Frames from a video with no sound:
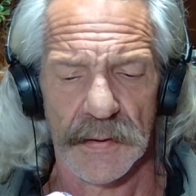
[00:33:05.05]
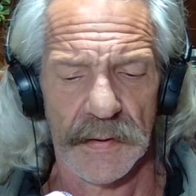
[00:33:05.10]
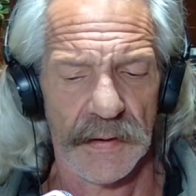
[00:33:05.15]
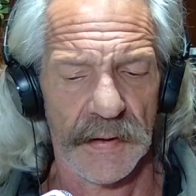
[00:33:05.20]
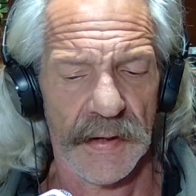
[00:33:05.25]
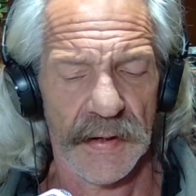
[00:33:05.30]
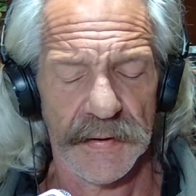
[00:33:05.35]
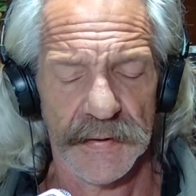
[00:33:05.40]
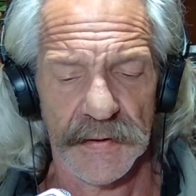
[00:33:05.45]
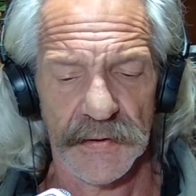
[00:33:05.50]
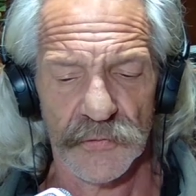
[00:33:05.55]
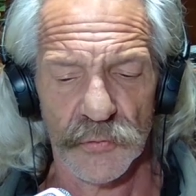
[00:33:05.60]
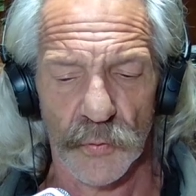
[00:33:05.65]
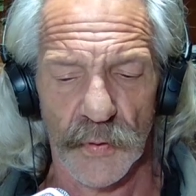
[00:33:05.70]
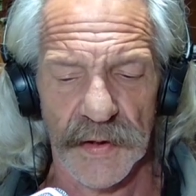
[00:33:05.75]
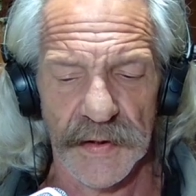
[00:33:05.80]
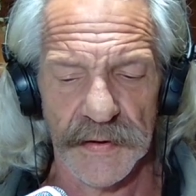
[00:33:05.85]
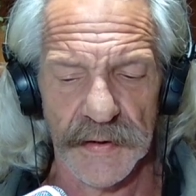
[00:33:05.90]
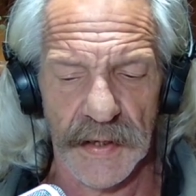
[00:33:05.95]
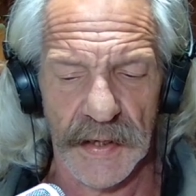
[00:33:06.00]
AD
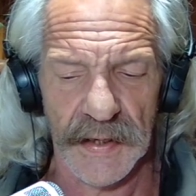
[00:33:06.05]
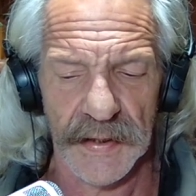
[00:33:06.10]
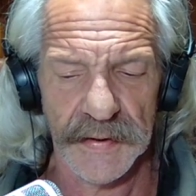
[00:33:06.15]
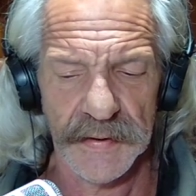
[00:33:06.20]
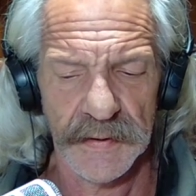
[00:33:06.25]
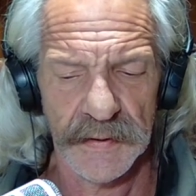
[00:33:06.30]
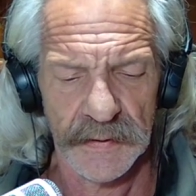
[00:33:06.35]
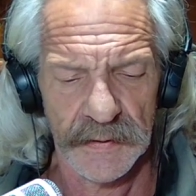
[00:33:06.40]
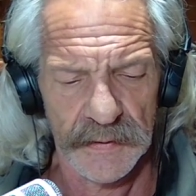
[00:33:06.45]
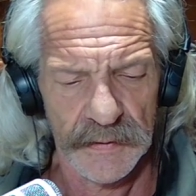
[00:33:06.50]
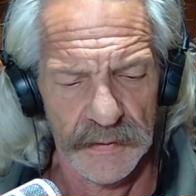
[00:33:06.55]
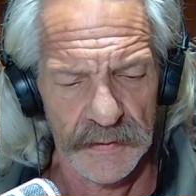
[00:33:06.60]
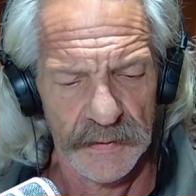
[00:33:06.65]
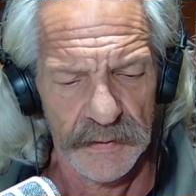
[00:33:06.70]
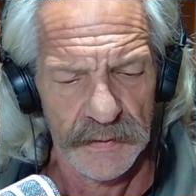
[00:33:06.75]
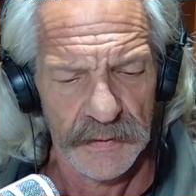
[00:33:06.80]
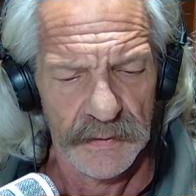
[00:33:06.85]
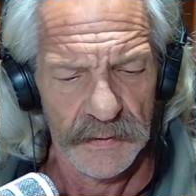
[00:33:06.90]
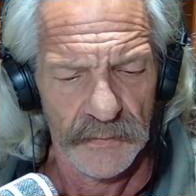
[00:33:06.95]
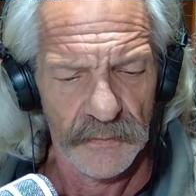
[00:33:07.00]
29,
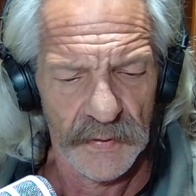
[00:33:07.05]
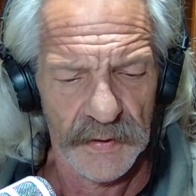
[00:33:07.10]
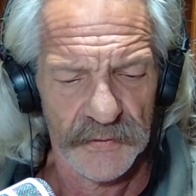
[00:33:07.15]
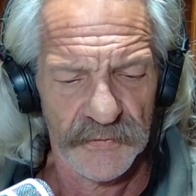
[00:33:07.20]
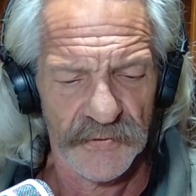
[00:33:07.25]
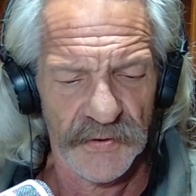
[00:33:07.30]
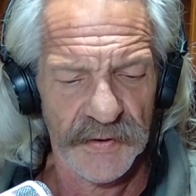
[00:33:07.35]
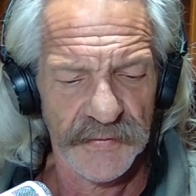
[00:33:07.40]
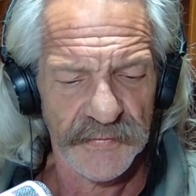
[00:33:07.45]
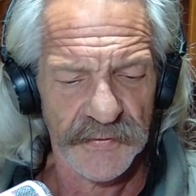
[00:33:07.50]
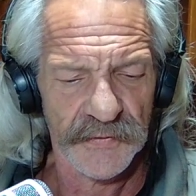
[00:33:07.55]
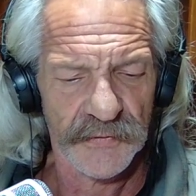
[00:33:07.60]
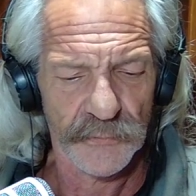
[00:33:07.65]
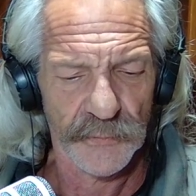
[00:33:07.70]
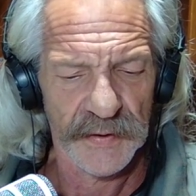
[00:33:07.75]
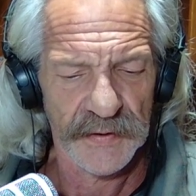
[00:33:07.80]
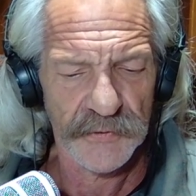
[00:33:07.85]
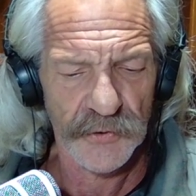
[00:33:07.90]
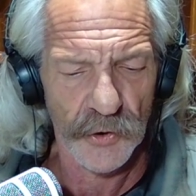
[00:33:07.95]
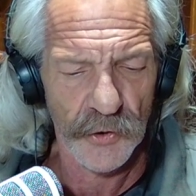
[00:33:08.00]
when Jesus
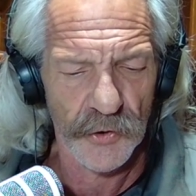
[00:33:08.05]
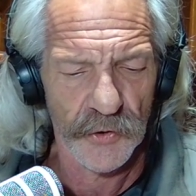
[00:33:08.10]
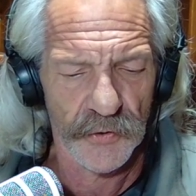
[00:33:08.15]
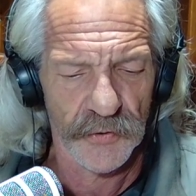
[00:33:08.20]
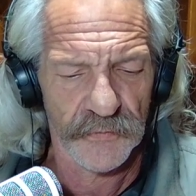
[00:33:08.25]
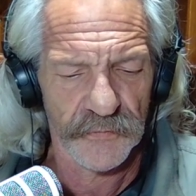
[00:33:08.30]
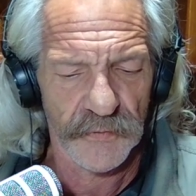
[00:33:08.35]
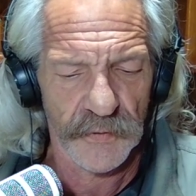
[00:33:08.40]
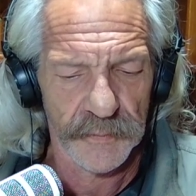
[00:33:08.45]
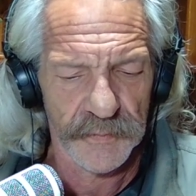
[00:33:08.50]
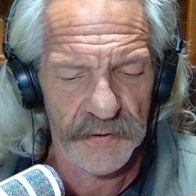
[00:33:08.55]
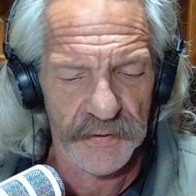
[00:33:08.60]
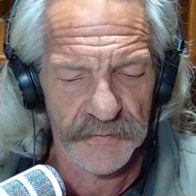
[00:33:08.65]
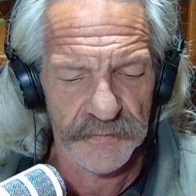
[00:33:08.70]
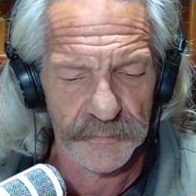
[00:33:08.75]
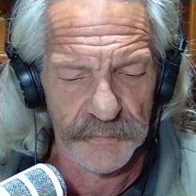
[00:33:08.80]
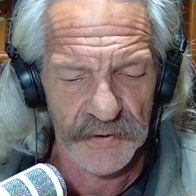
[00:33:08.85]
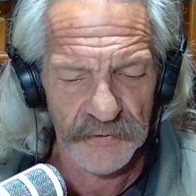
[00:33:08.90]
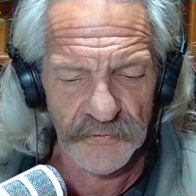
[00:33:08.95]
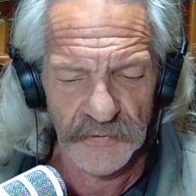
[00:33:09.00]
returned from his
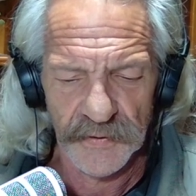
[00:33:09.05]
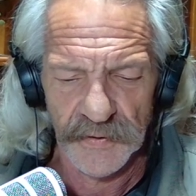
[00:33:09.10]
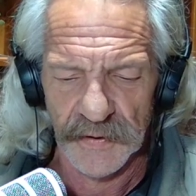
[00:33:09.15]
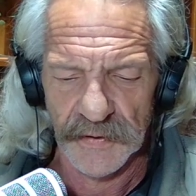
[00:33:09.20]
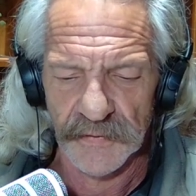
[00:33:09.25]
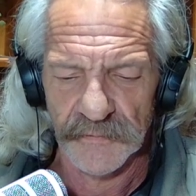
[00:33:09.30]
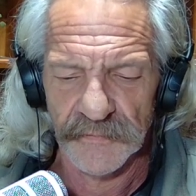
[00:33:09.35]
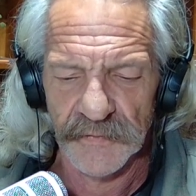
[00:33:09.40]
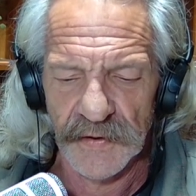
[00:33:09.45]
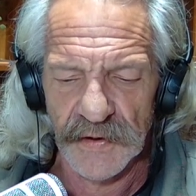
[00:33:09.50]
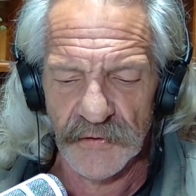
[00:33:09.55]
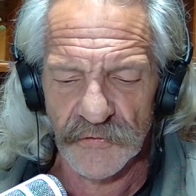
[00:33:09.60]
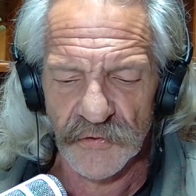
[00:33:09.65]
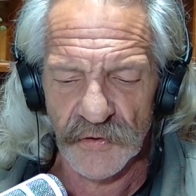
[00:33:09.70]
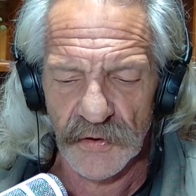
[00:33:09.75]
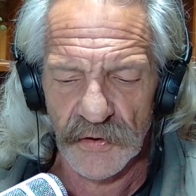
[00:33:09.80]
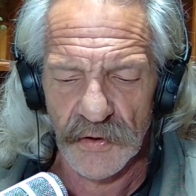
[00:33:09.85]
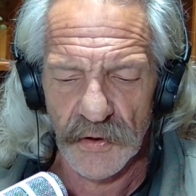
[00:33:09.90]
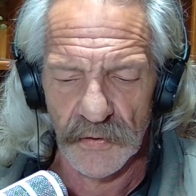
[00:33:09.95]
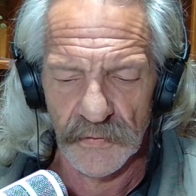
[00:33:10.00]
mission on the
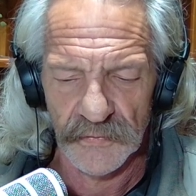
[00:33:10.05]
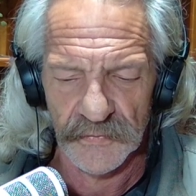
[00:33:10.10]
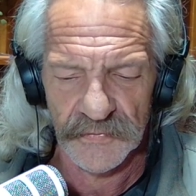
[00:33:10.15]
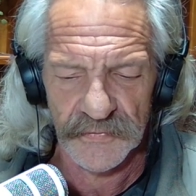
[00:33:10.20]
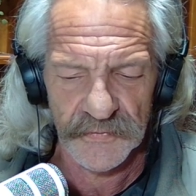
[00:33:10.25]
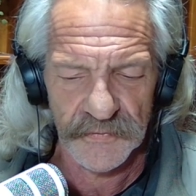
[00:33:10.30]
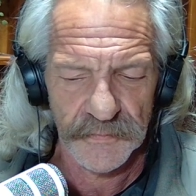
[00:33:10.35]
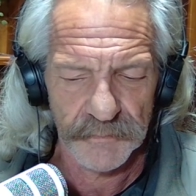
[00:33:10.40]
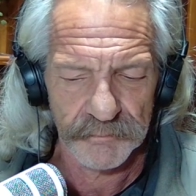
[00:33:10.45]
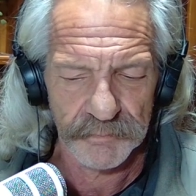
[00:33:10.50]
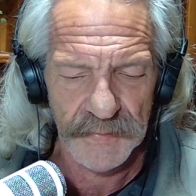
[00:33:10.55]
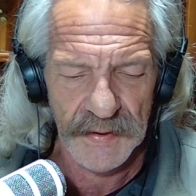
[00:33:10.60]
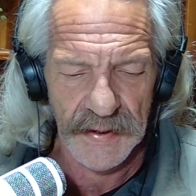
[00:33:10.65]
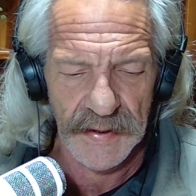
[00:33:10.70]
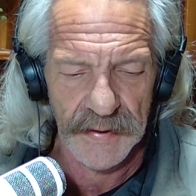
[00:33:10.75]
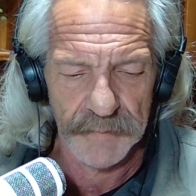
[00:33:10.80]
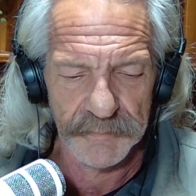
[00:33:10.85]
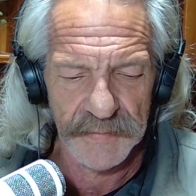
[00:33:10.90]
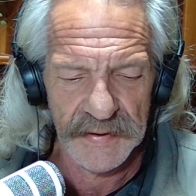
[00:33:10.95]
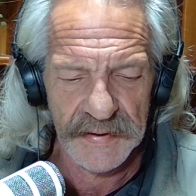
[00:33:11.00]
Phoenician coast
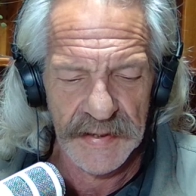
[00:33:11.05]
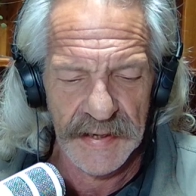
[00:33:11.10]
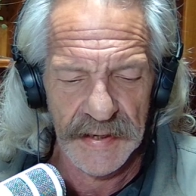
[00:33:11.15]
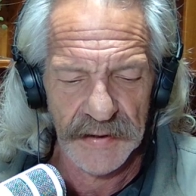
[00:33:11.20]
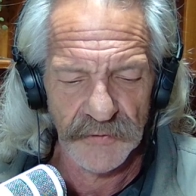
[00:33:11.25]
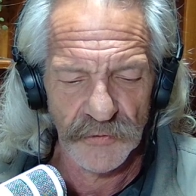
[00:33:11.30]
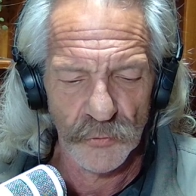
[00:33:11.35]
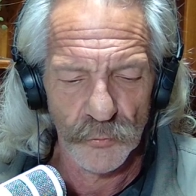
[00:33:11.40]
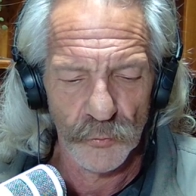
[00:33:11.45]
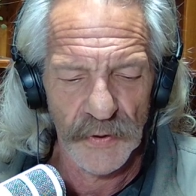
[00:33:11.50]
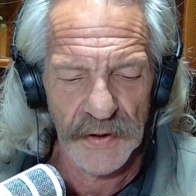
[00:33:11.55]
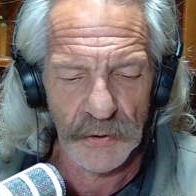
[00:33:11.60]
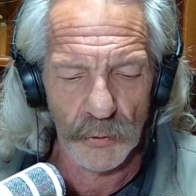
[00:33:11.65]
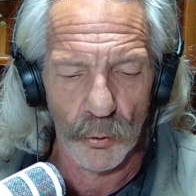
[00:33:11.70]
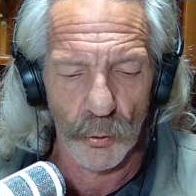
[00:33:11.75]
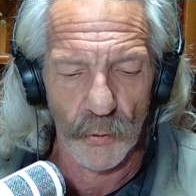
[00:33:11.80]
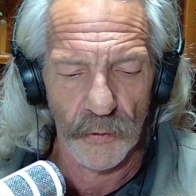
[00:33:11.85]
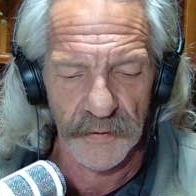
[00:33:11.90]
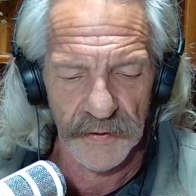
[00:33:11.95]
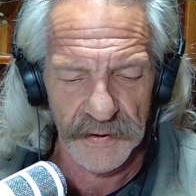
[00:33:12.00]
and began to
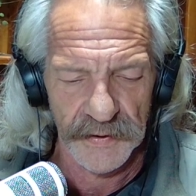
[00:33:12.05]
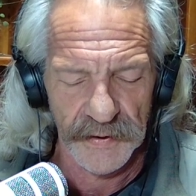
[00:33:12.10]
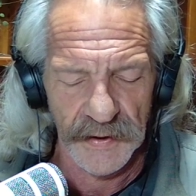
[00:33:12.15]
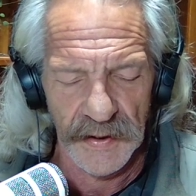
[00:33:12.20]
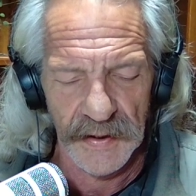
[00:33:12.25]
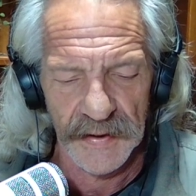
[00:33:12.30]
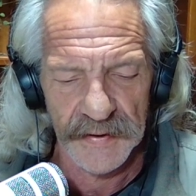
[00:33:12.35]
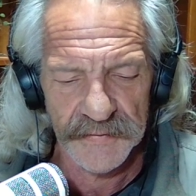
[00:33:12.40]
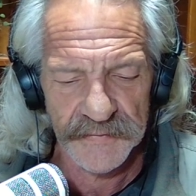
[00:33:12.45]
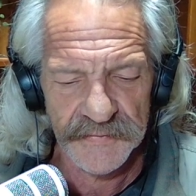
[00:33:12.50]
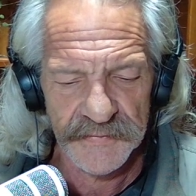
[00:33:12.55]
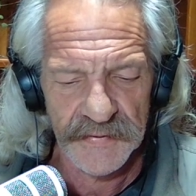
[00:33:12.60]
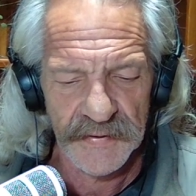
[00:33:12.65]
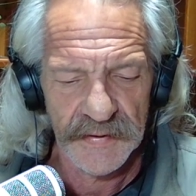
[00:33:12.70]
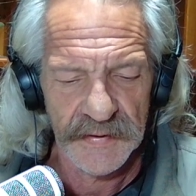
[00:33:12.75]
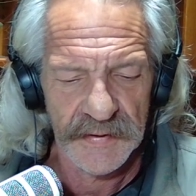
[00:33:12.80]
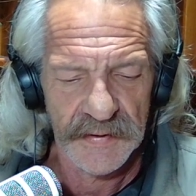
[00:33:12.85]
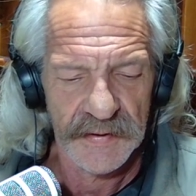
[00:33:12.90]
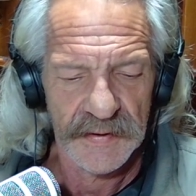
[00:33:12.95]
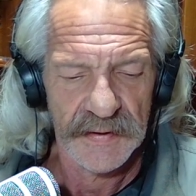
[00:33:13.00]
reorganize
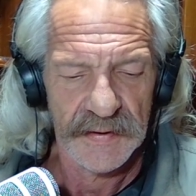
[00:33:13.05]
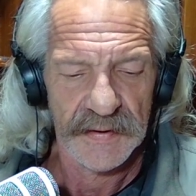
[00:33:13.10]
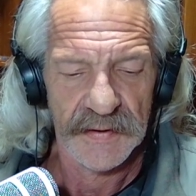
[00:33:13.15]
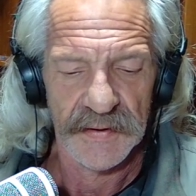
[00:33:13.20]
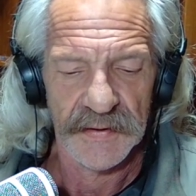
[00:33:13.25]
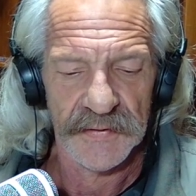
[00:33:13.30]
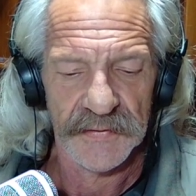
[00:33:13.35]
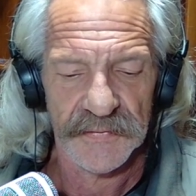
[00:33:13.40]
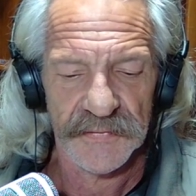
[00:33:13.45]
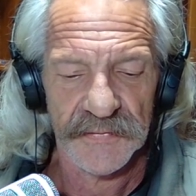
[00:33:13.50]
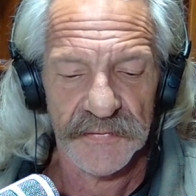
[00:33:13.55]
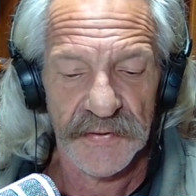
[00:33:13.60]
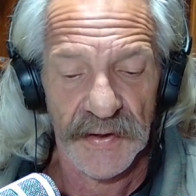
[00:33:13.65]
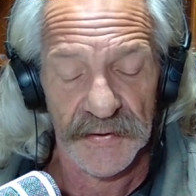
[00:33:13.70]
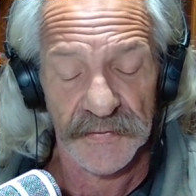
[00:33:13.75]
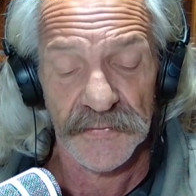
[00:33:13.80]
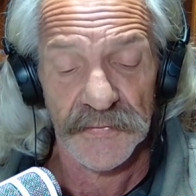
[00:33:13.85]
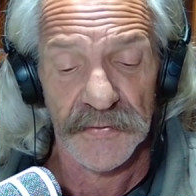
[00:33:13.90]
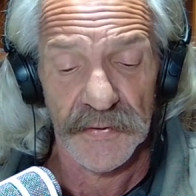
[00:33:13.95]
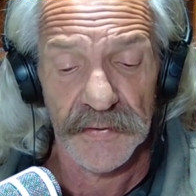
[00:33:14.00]
his
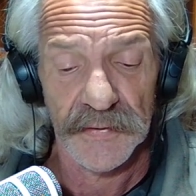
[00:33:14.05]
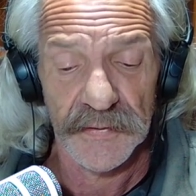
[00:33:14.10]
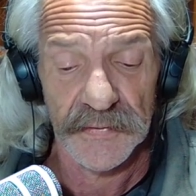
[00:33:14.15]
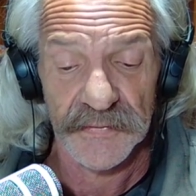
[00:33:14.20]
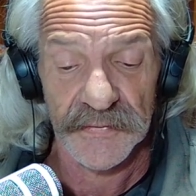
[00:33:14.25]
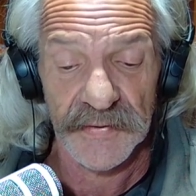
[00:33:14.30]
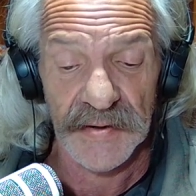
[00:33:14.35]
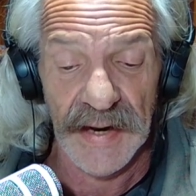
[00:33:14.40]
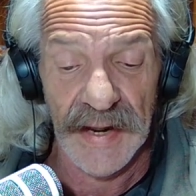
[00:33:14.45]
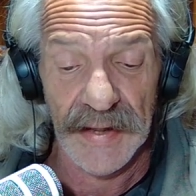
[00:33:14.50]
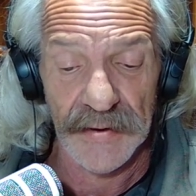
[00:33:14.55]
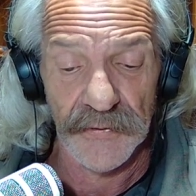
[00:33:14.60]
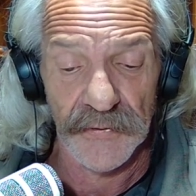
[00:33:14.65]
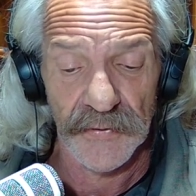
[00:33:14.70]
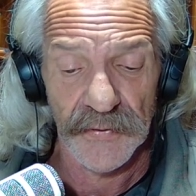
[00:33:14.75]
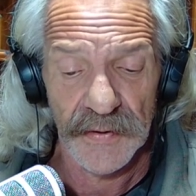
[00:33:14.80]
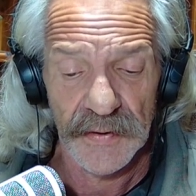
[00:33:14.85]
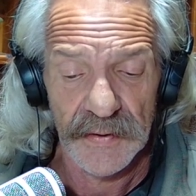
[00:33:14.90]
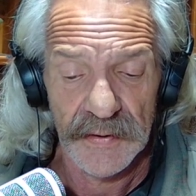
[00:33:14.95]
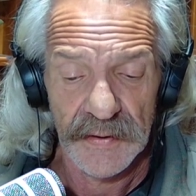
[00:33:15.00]
tested, scattered,